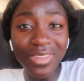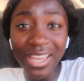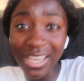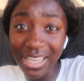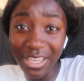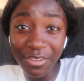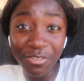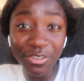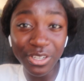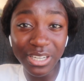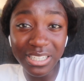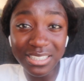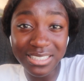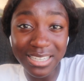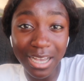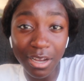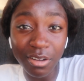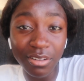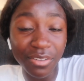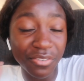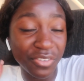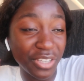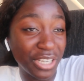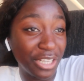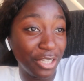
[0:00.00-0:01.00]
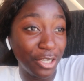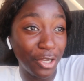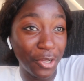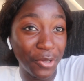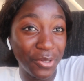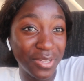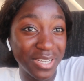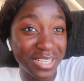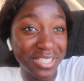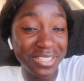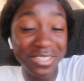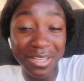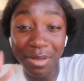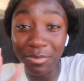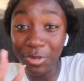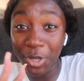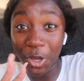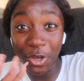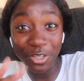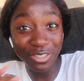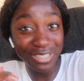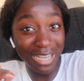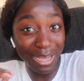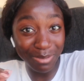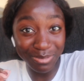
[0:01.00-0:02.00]
If you didn't tell, if you didn't notice, I'm
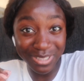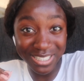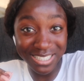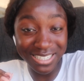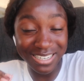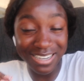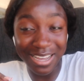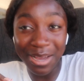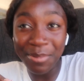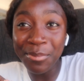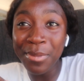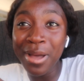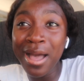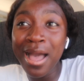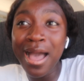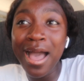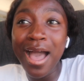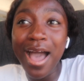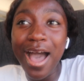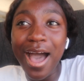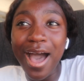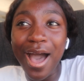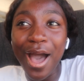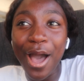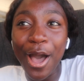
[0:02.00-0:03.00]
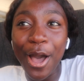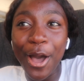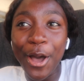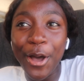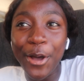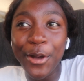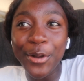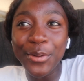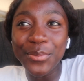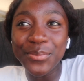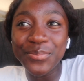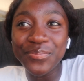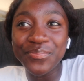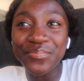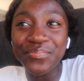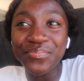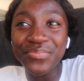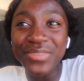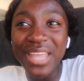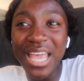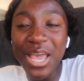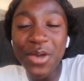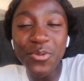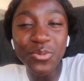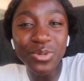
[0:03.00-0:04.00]
going to Amsterdam.
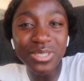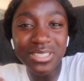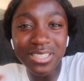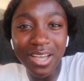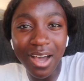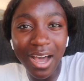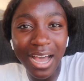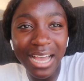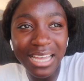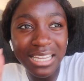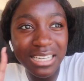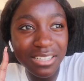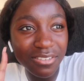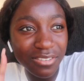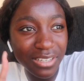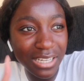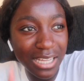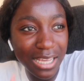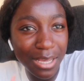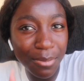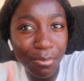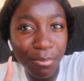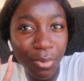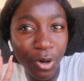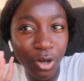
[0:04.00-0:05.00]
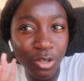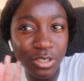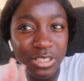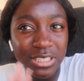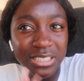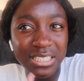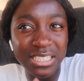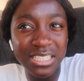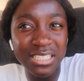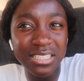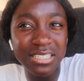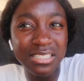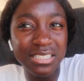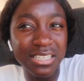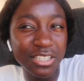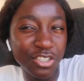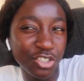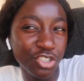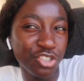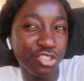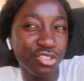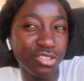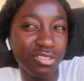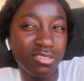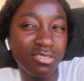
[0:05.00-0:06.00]
It was kind of an impulse
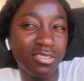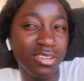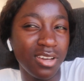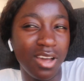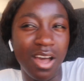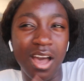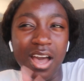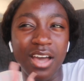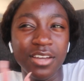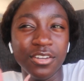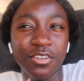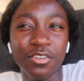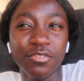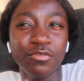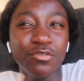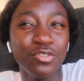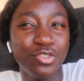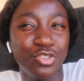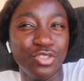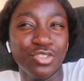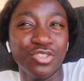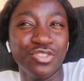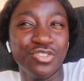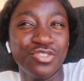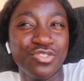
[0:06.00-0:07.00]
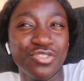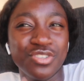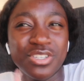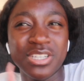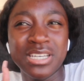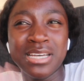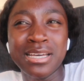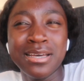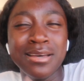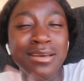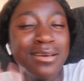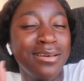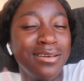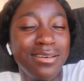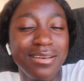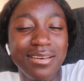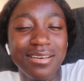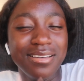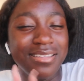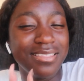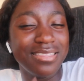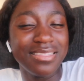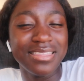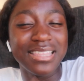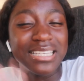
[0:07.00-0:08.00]
decision, kind of just,
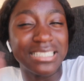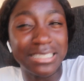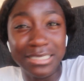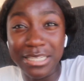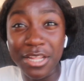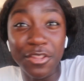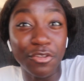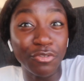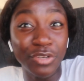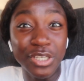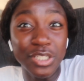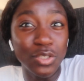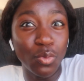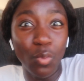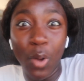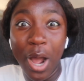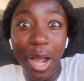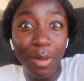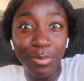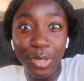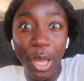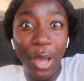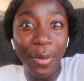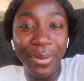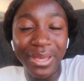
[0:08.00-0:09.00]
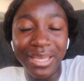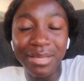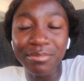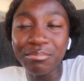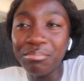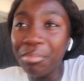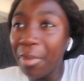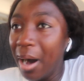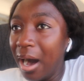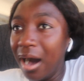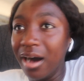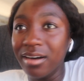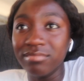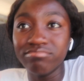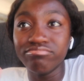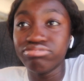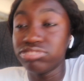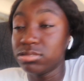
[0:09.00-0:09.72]
there's another reason why I'm going, but